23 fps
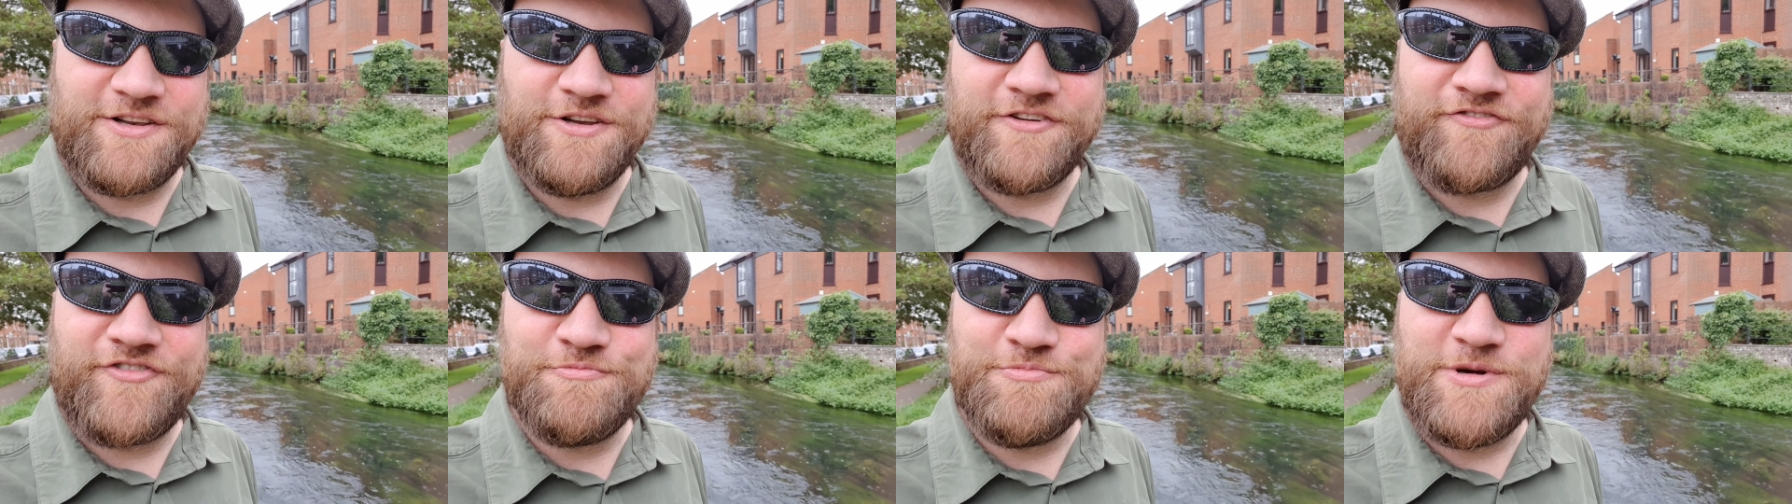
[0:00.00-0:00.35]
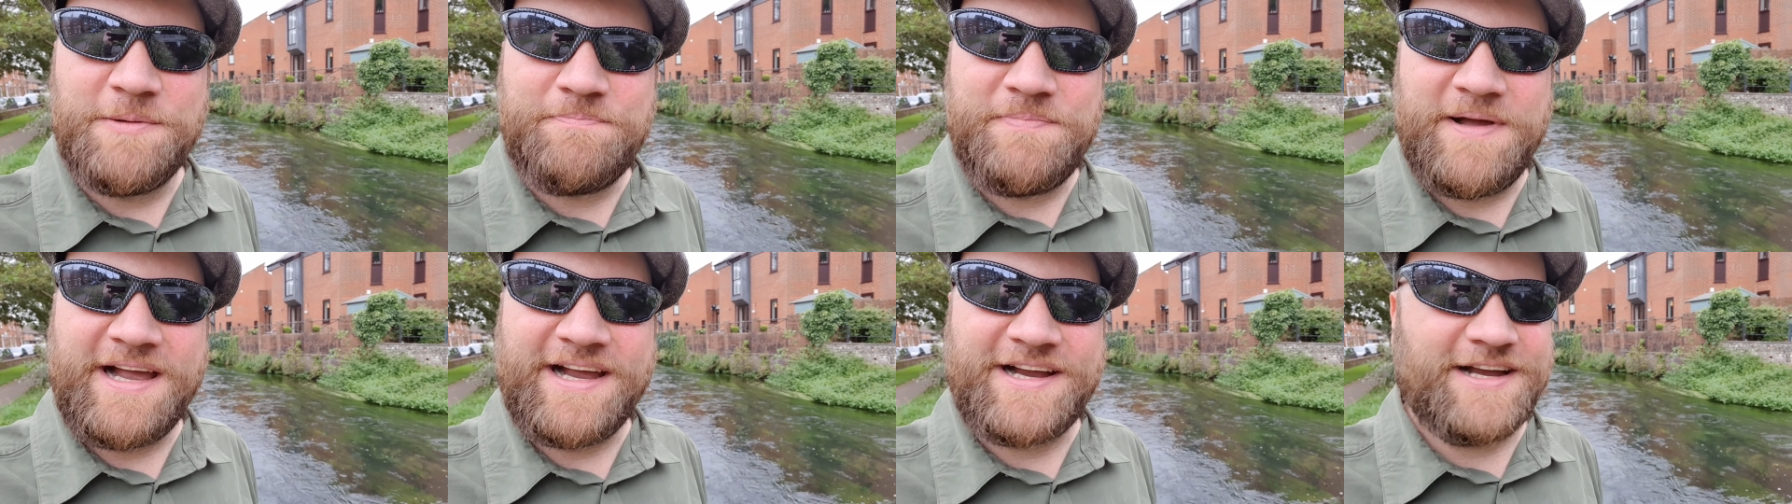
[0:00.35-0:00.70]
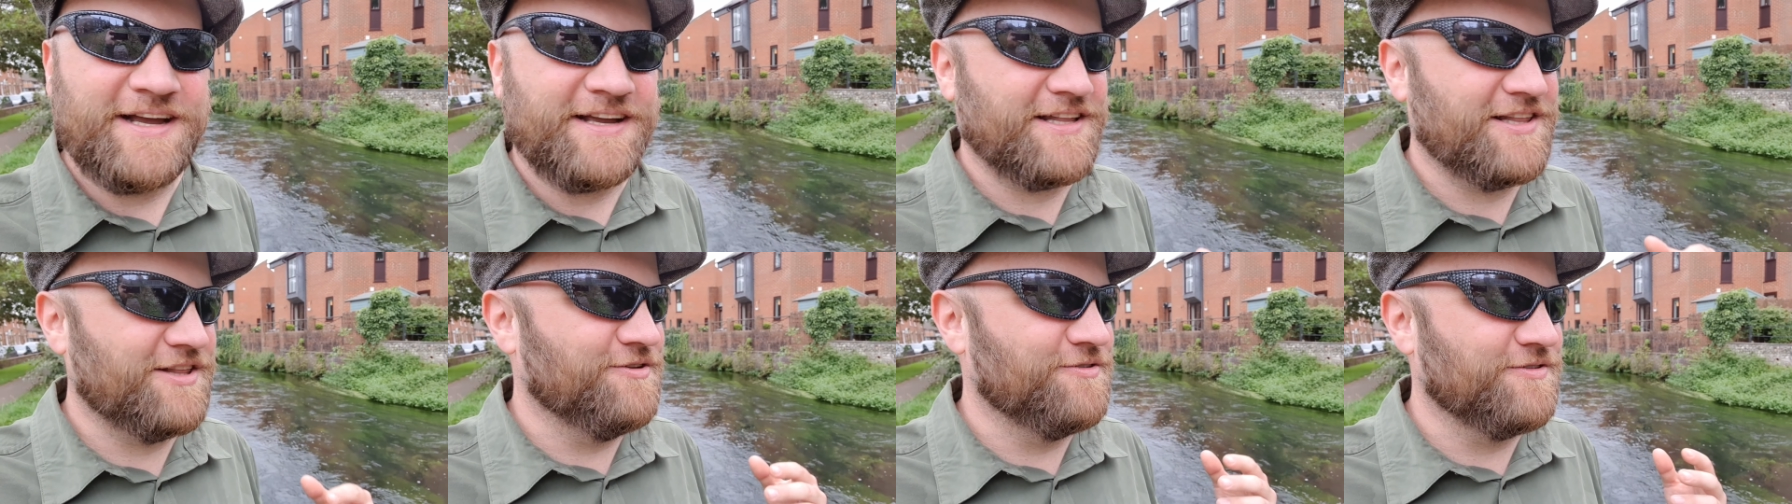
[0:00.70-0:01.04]
look through my back
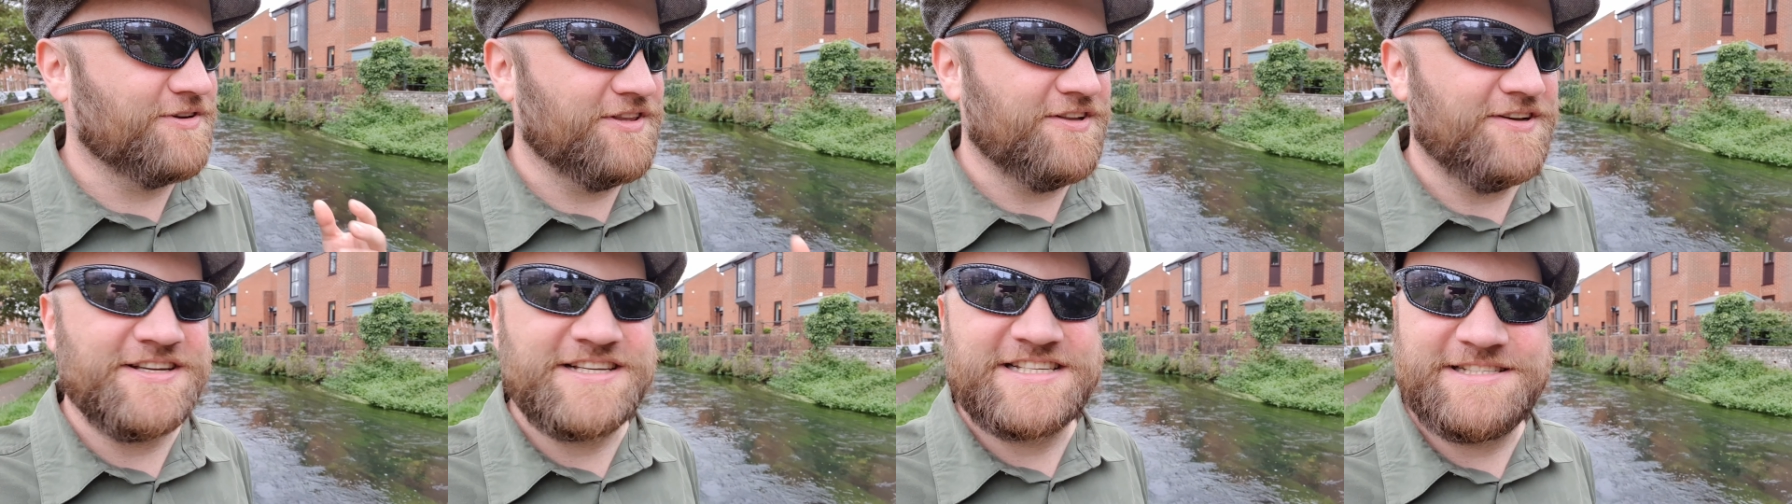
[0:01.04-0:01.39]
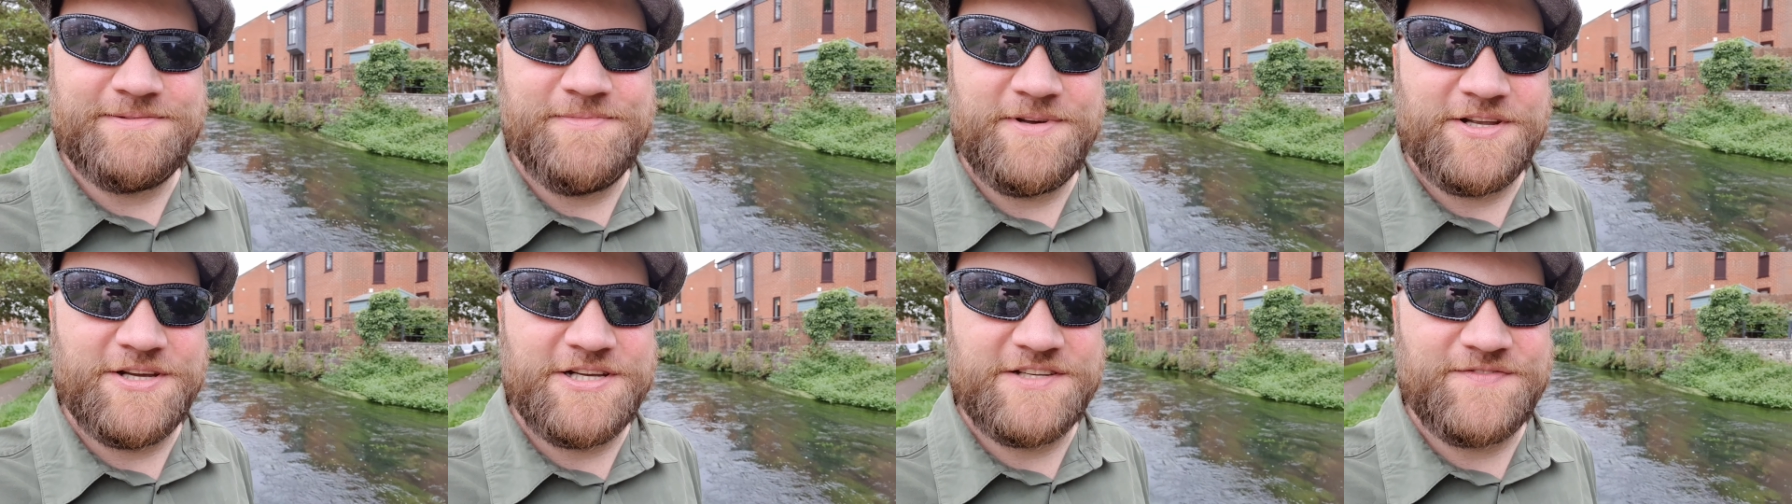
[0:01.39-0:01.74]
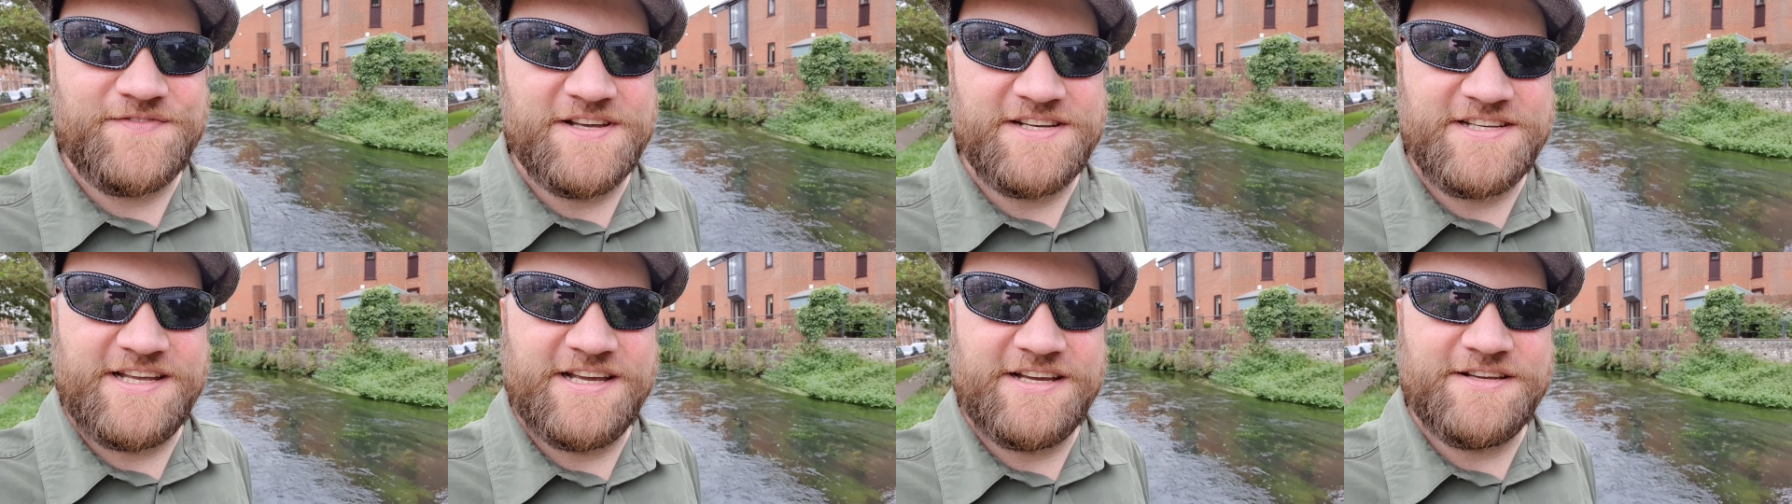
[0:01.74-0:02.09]
catalogue, like some of those
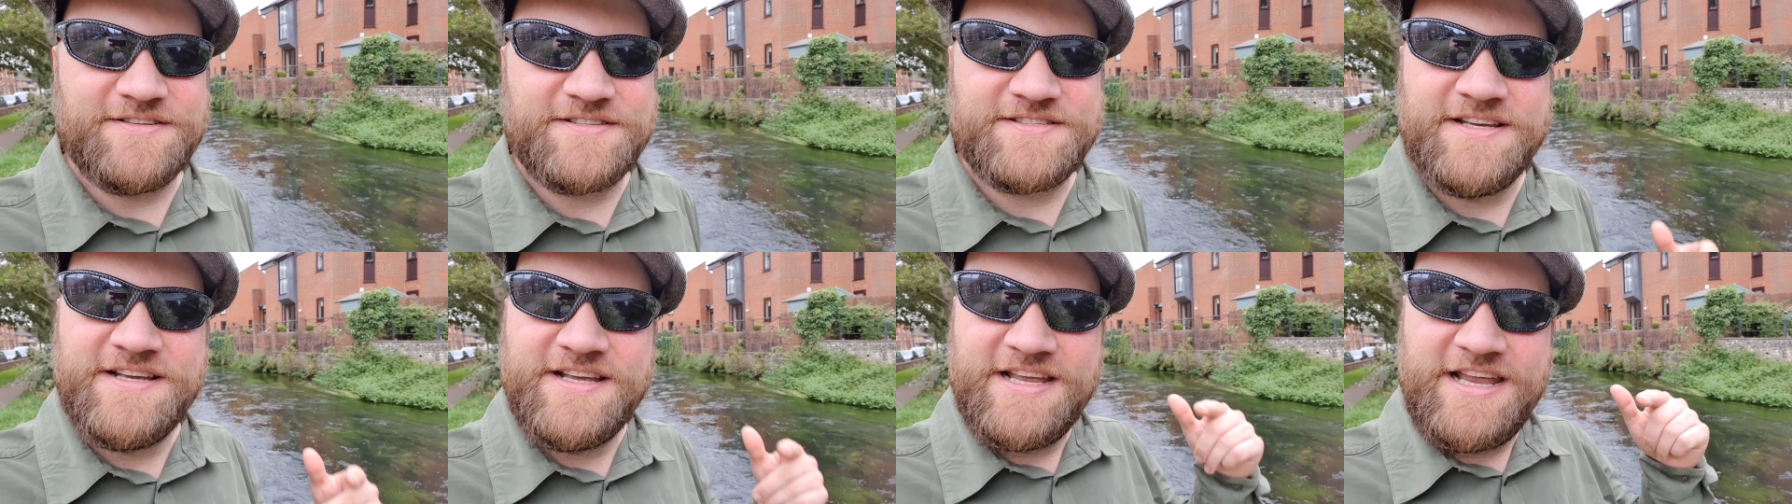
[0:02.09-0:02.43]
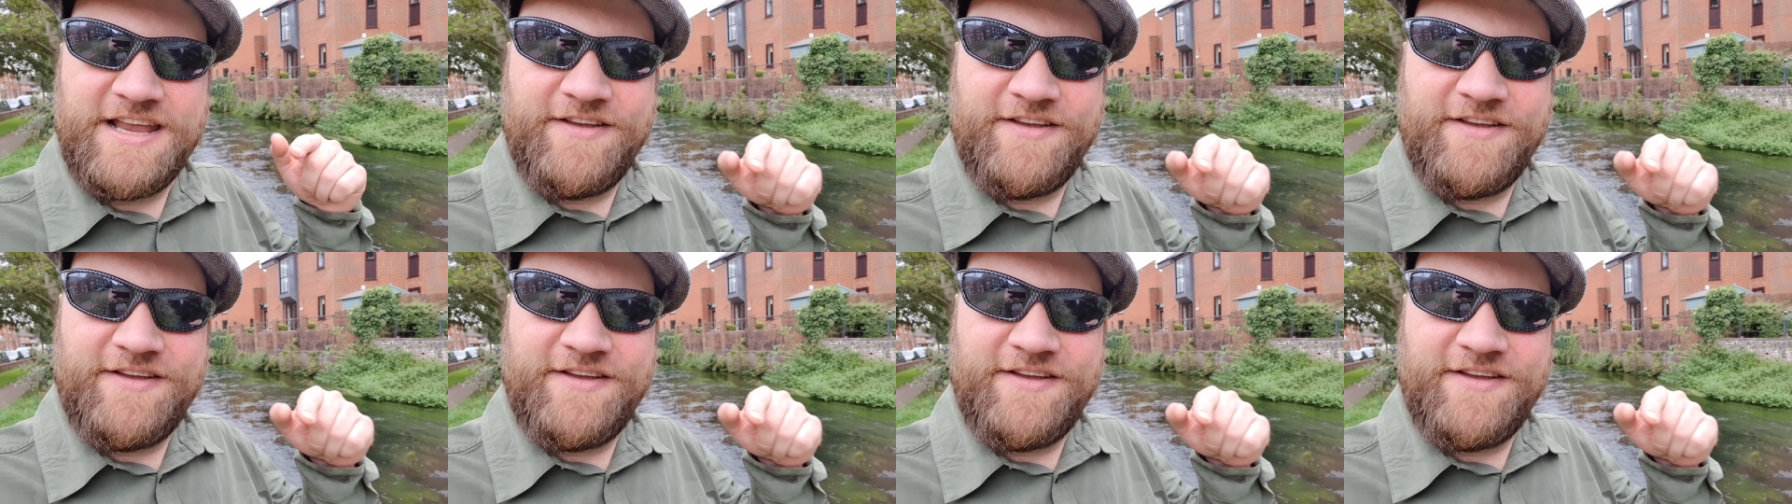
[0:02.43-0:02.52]
videos.